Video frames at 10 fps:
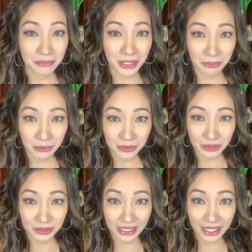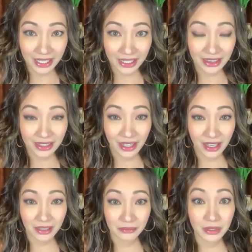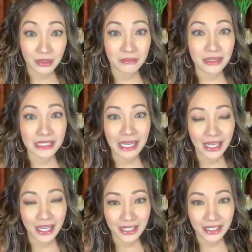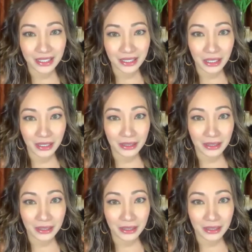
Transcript: people to death, beheading